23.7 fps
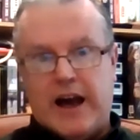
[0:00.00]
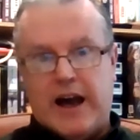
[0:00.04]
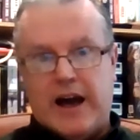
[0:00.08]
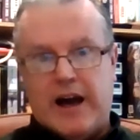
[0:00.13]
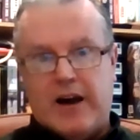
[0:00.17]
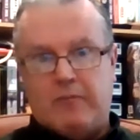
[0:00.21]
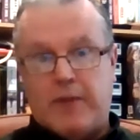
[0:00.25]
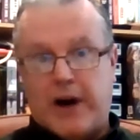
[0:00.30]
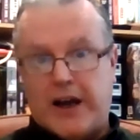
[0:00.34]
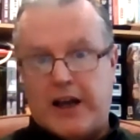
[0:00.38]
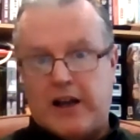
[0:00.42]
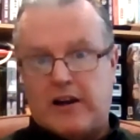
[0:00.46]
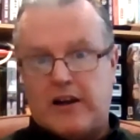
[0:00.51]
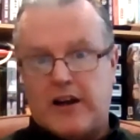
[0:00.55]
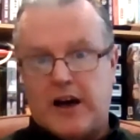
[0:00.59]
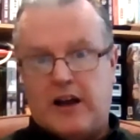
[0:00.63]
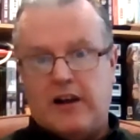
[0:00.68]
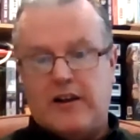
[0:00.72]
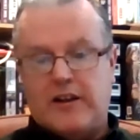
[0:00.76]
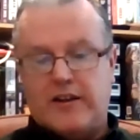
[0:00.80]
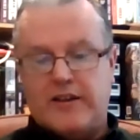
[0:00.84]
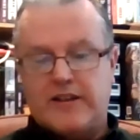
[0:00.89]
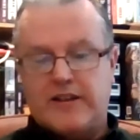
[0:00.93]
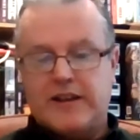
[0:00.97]
Michael
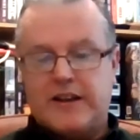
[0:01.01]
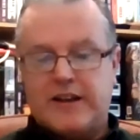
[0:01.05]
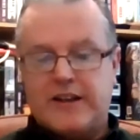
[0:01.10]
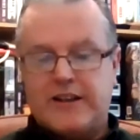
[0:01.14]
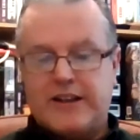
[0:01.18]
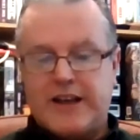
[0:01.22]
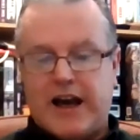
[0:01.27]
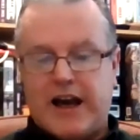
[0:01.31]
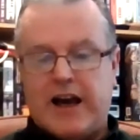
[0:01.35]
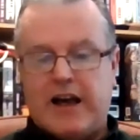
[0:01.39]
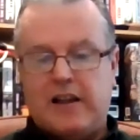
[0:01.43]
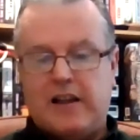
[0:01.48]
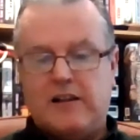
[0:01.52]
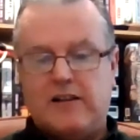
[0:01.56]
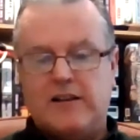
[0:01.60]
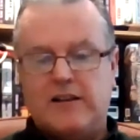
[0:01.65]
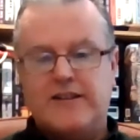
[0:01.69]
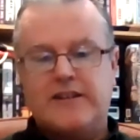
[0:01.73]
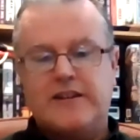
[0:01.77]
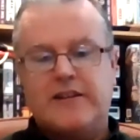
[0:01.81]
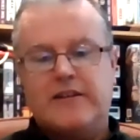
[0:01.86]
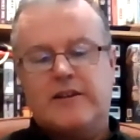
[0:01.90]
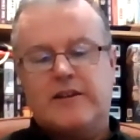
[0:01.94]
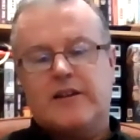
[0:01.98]
Collins
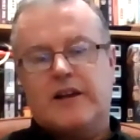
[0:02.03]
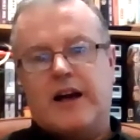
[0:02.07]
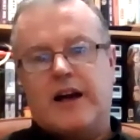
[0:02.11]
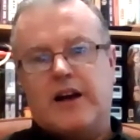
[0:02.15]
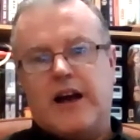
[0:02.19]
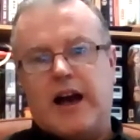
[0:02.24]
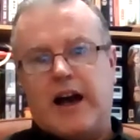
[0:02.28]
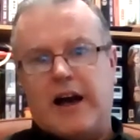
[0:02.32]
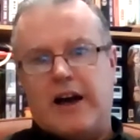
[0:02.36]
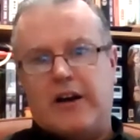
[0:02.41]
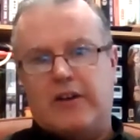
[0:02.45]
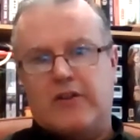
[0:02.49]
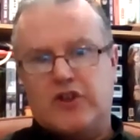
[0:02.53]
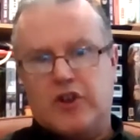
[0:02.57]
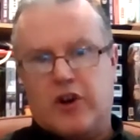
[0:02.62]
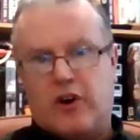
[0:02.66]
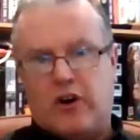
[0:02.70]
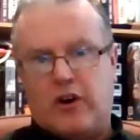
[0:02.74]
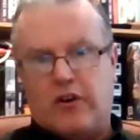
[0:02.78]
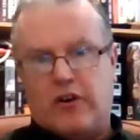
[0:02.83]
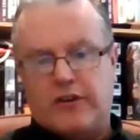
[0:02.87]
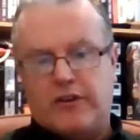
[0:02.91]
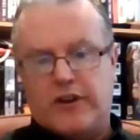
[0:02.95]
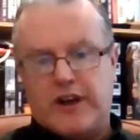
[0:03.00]
tells
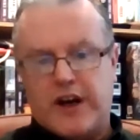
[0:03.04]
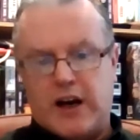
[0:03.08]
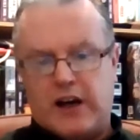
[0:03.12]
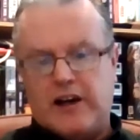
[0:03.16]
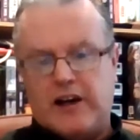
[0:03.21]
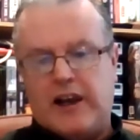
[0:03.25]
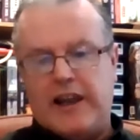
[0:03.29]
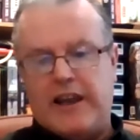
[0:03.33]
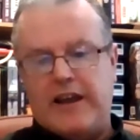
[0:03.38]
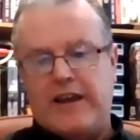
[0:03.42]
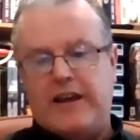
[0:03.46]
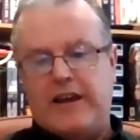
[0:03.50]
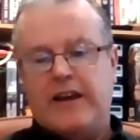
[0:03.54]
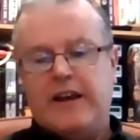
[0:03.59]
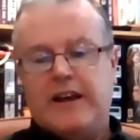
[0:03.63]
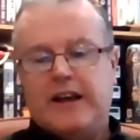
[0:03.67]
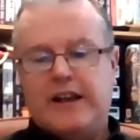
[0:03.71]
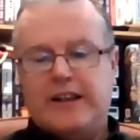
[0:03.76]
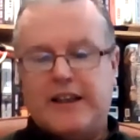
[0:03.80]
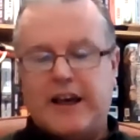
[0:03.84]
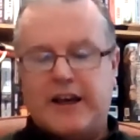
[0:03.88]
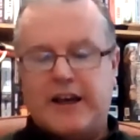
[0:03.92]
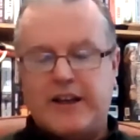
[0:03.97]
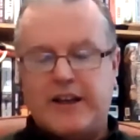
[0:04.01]
Sean Connolly
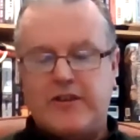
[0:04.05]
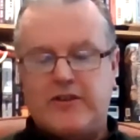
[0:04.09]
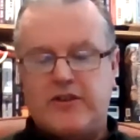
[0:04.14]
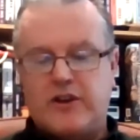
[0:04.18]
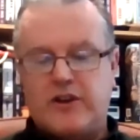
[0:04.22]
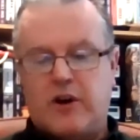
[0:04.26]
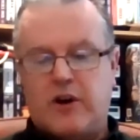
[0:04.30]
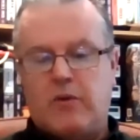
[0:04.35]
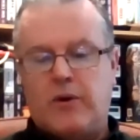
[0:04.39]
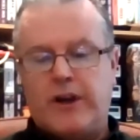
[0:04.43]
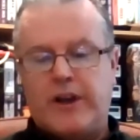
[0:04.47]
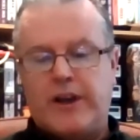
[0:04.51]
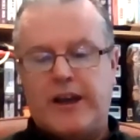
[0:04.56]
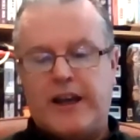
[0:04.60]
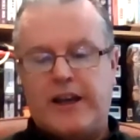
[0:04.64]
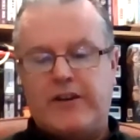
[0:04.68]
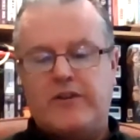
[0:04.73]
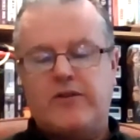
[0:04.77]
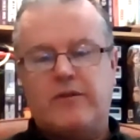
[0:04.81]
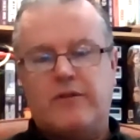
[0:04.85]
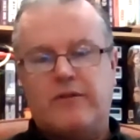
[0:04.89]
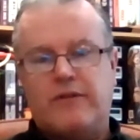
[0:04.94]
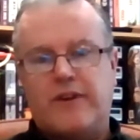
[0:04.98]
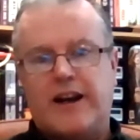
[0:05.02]
that he's going
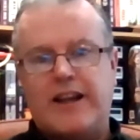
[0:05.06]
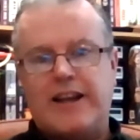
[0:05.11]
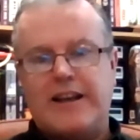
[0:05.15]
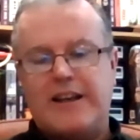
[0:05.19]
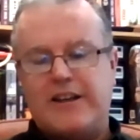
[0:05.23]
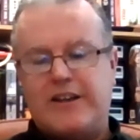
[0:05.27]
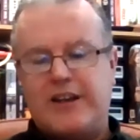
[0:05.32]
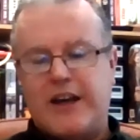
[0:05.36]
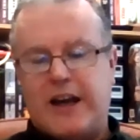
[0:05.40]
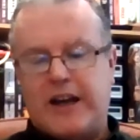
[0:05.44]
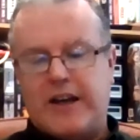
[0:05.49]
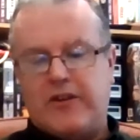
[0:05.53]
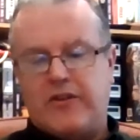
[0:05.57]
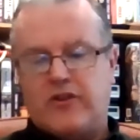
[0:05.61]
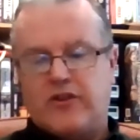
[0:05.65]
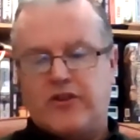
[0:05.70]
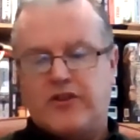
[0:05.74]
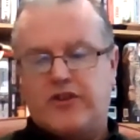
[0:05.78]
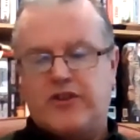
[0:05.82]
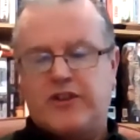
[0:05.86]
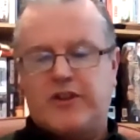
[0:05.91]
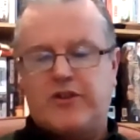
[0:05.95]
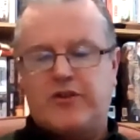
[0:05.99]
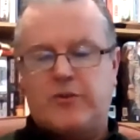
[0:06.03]
into a very
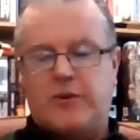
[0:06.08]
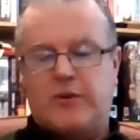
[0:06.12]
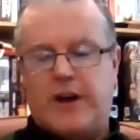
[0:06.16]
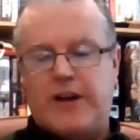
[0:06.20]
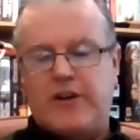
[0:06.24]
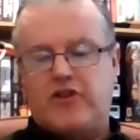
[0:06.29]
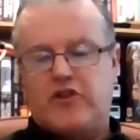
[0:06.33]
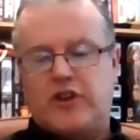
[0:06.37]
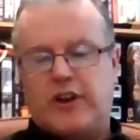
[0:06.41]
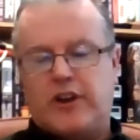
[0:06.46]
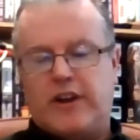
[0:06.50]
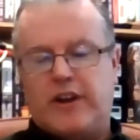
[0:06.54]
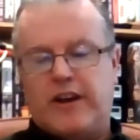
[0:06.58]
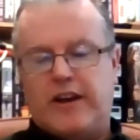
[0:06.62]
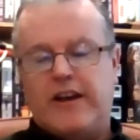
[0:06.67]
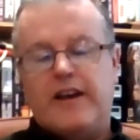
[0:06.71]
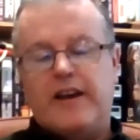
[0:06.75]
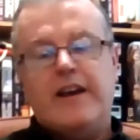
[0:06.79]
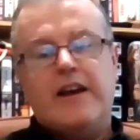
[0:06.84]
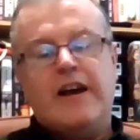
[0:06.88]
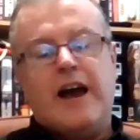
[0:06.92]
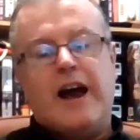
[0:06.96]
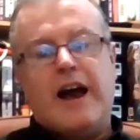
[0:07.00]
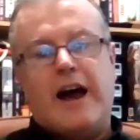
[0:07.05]
dangerous situation
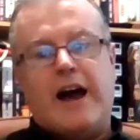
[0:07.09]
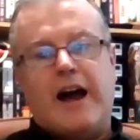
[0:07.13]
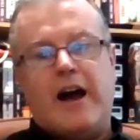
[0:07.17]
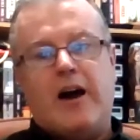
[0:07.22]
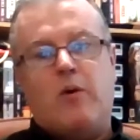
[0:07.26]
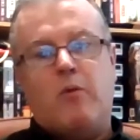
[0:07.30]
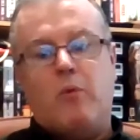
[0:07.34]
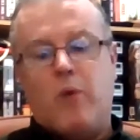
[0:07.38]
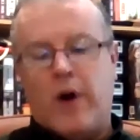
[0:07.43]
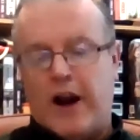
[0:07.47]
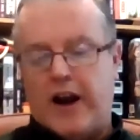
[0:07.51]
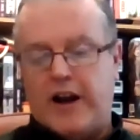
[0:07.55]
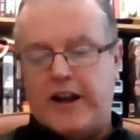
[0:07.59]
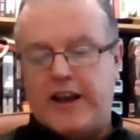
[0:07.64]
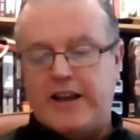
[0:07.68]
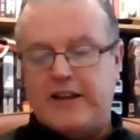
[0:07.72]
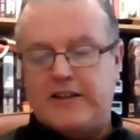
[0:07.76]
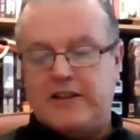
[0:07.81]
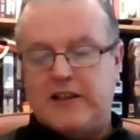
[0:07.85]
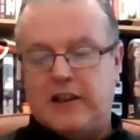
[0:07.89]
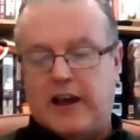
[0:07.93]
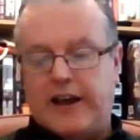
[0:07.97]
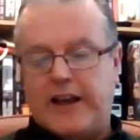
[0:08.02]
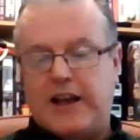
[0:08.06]
where he's
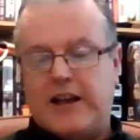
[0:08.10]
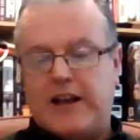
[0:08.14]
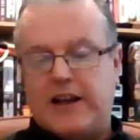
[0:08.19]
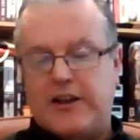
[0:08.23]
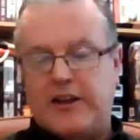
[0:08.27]
likely